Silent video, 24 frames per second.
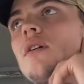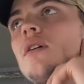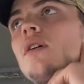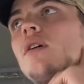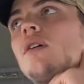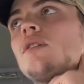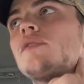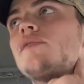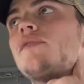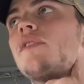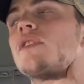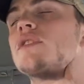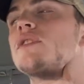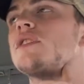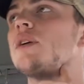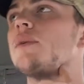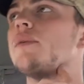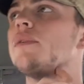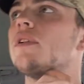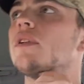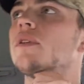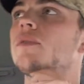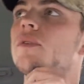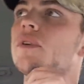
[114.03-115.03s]
What the fuck's the name
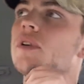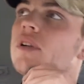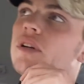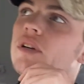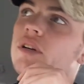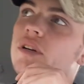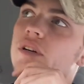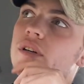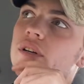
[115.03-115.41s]
of the other one?